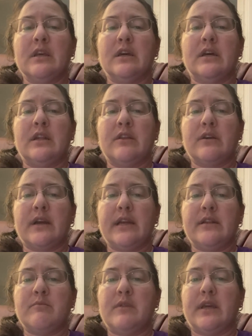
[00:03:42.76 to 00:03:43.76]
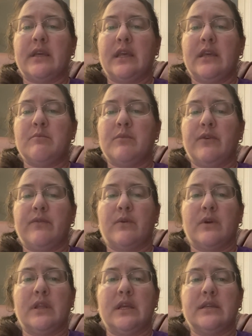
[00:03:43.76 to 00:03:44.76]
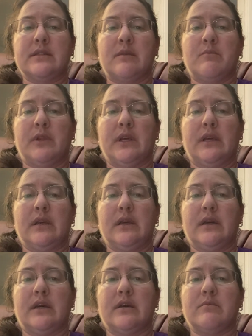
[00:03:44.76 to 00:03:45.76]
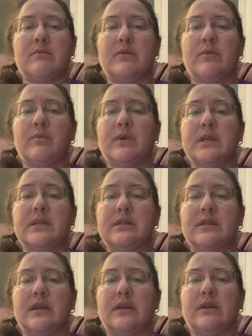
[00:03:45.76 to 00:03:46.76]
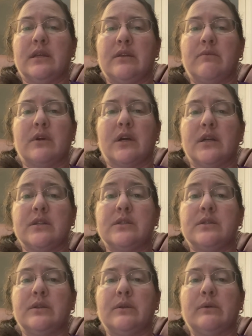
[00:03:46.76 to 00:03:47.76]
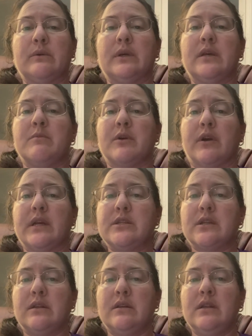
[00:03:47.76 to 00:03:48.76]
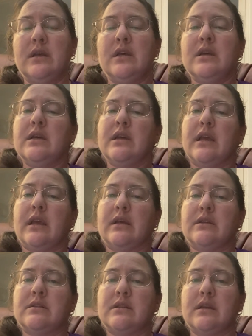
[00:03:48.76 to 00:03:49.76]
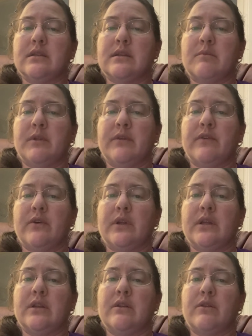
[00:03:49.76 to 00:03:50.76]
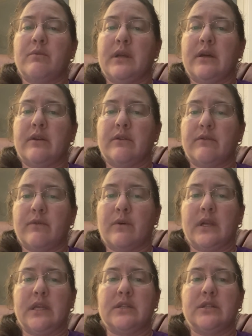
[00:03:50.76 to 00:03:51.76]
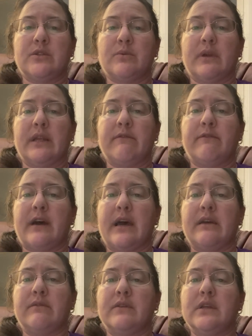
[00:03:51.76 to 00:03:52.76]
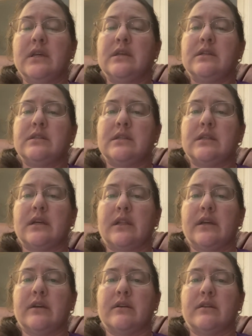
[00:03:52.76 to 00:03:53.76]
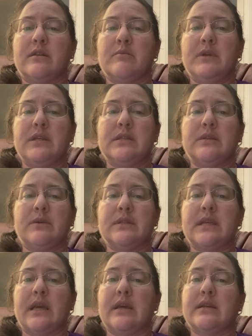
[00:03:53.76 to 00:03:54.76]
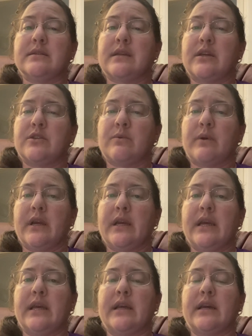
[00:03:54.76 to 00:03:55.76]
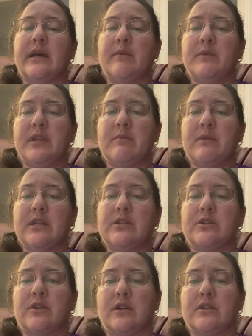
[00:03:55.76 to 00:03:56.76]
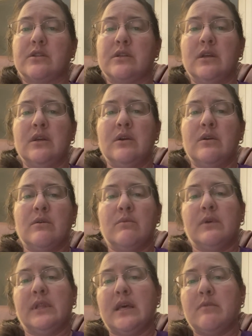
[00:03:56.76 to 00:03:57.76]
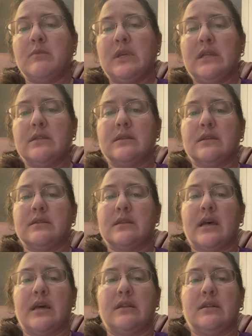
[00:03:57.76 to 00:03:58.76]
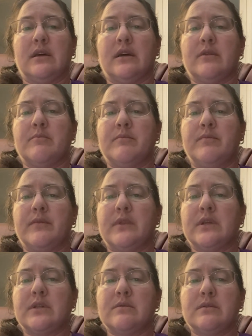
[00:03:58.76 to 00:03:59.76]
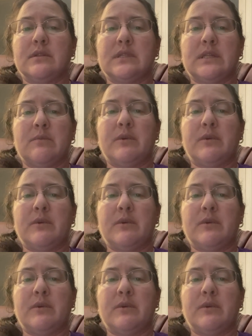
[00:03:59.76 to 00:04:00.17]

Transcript: Another item that came before the assembly um, was in regards to immigration, and the assembly voted 340 to 25 to declare the PCUSA a sanctuary and accompaniment church. What that means is that um, there's some